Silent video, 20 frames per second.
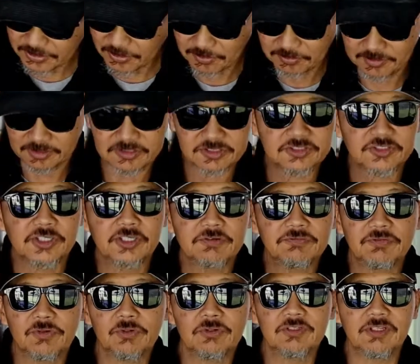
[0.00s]
all the stink
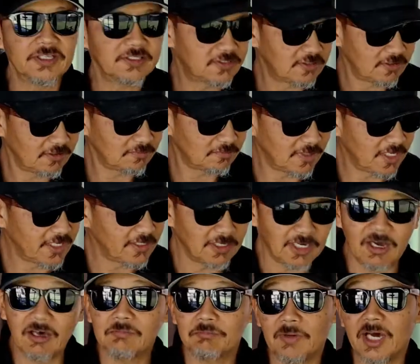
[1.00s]
food that's on
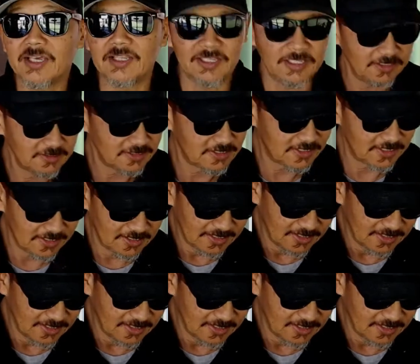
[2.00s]
my list.